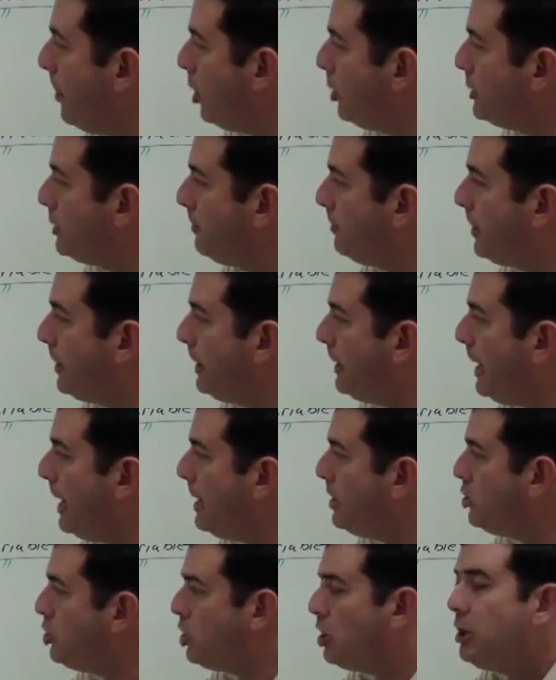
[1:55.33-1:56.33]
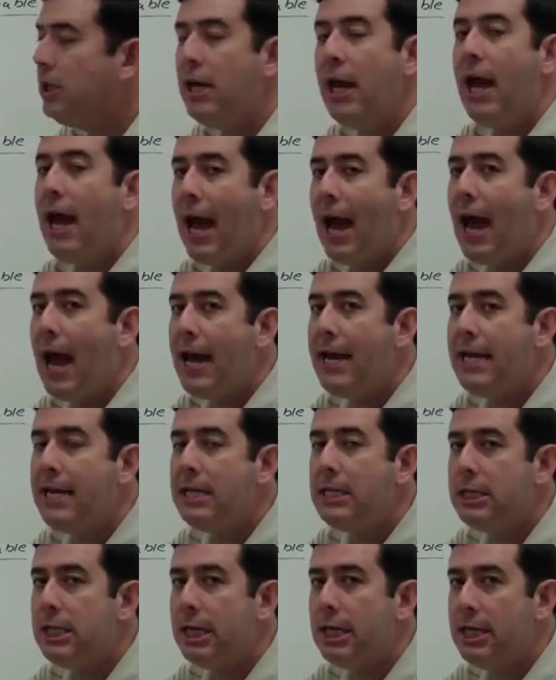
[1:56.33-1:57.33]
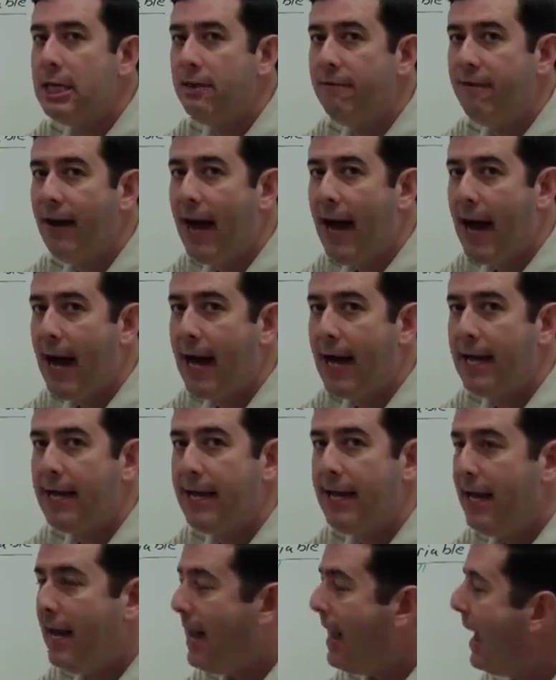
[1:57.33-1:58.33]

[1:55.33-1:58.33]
multiplication, I need to divide.